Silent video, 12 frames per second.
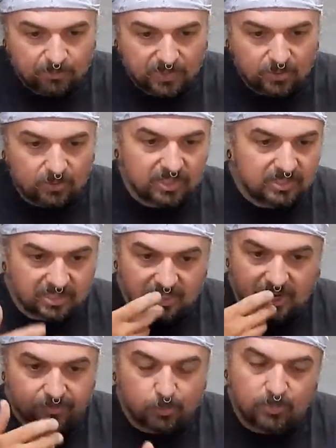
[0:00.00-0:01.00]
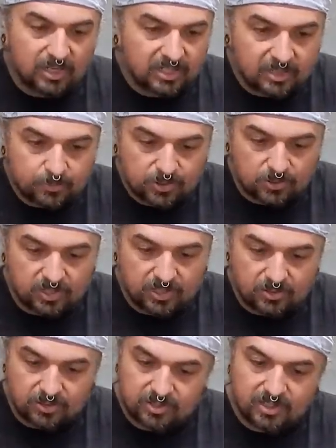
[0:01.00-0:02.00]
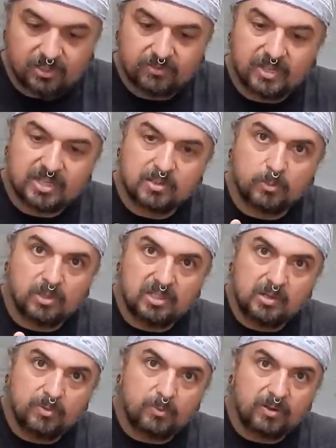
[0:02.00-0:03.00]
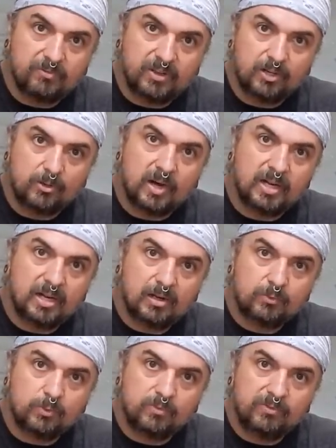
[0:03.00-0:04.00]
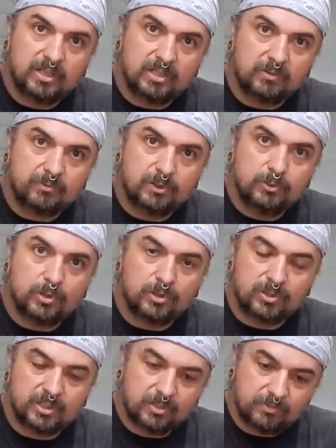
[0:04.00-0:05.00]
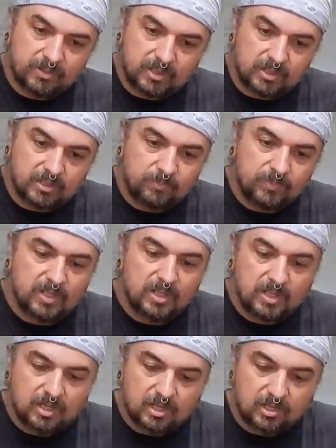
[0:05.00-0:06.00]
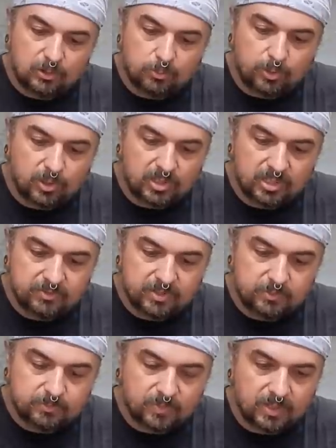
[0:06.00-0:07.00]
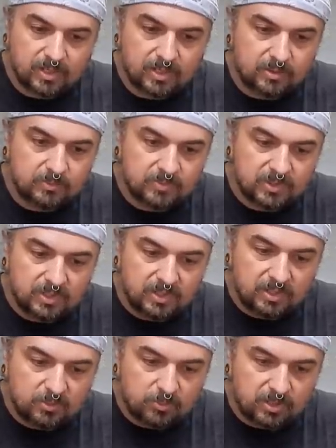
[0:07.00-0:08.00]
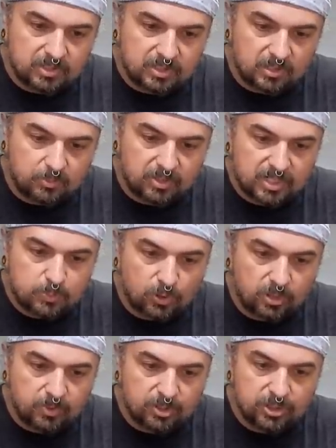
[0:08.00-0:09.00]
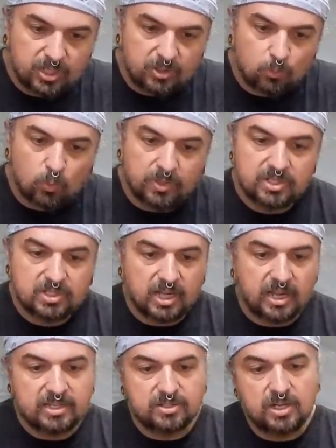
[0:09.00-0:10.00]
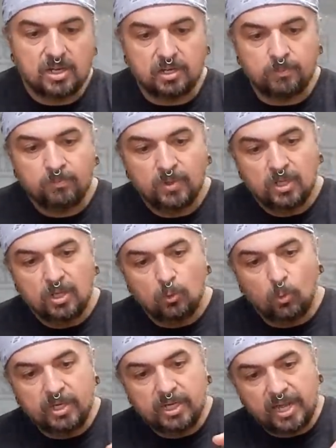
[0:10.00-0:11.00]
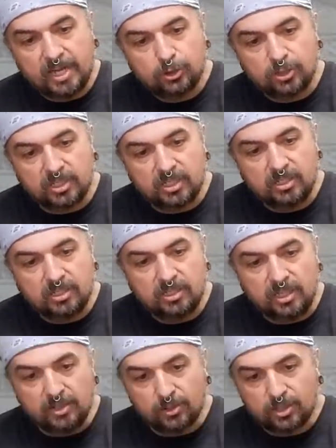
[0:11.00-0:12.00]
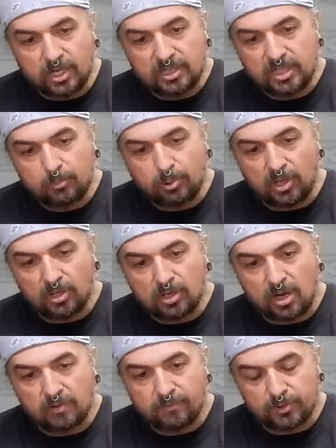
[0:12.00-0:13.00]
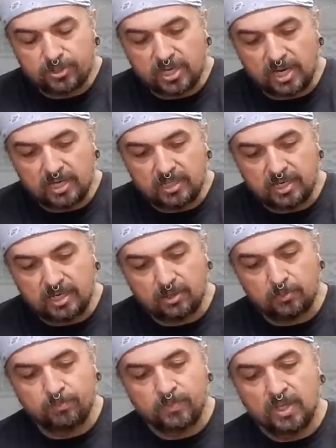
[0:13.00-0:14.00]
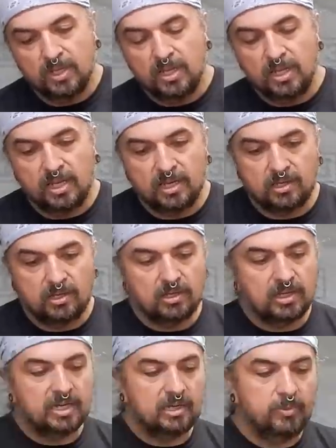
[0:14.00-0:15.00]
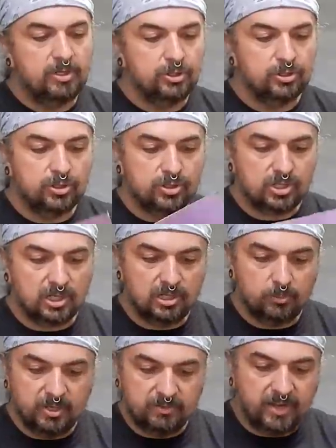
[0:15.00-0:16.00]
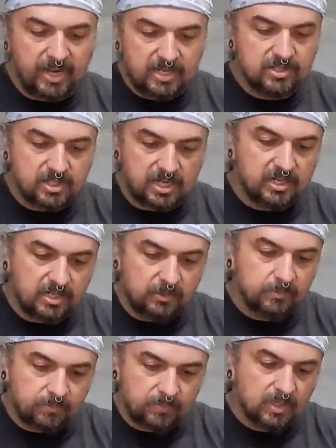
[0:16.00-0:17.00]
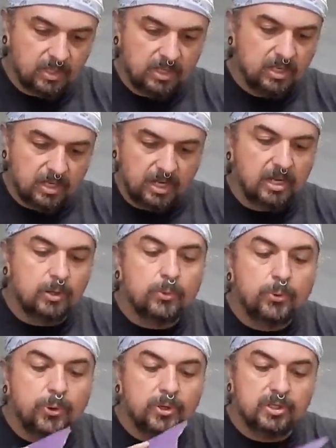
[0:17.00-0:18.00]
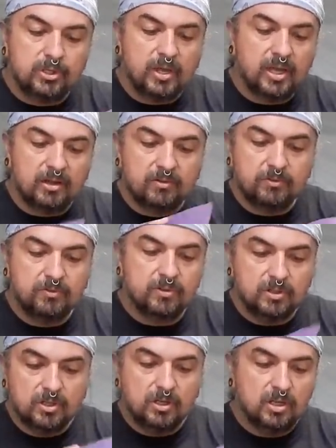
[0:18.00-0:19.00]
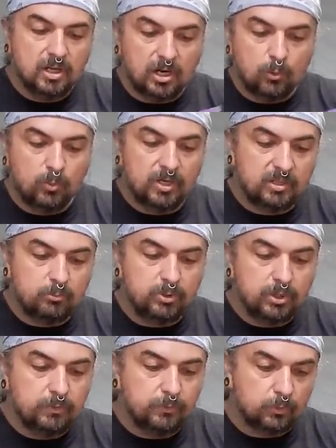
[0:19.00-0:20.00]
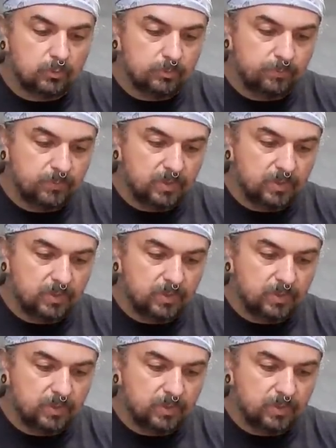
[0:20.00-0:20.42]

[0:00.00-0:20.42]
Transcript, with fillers: I don't like to have it on my lips or either. You know, I've got some on the tip of my finger right now from filling a flute earlier, filling a little part of it. But that's pretty much it. When this guy's done, we can actually either cut that plug off or sand it down, and like I mentioned, just a little bit of hand sanding, and you have a really beautiful